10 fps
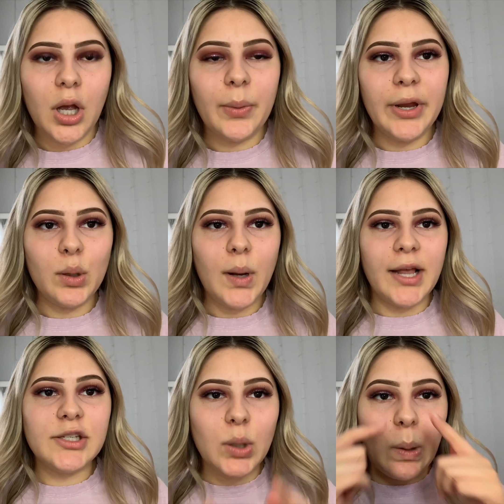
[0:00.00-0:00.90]
All right, you
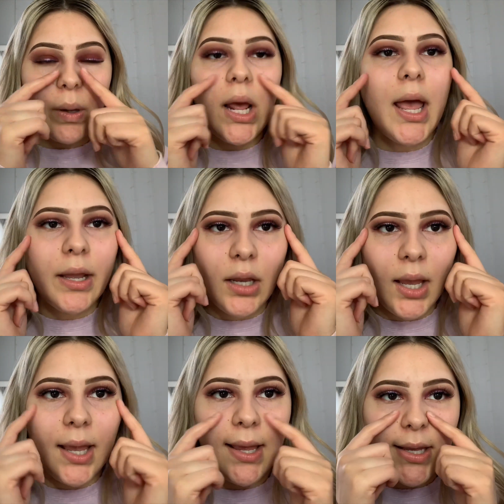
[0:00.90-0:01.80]
guys, so I went ahead
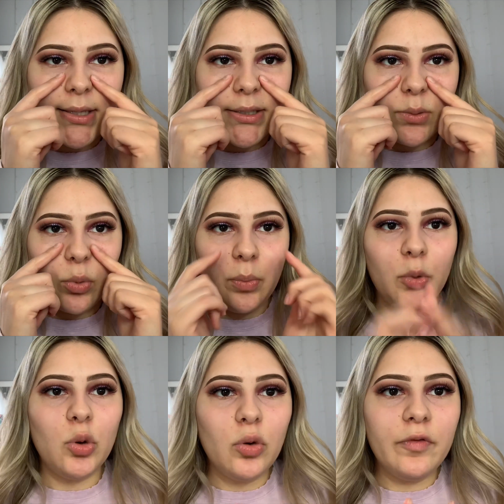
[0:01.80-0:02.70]
and
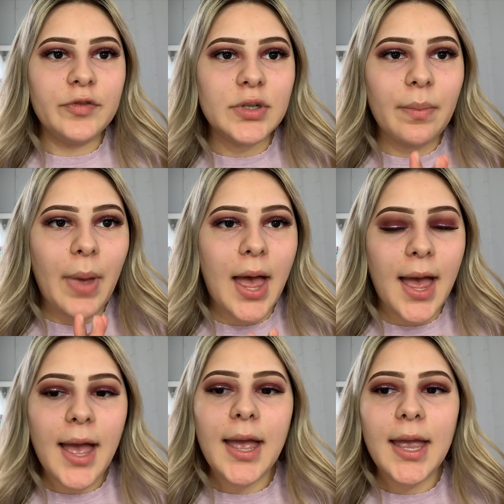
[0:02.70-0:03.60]
removed
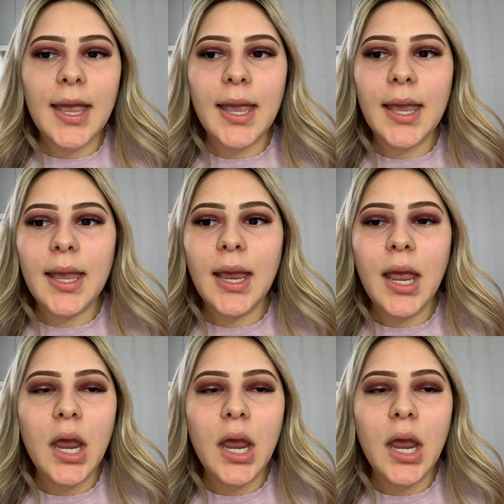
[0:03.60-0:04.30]
my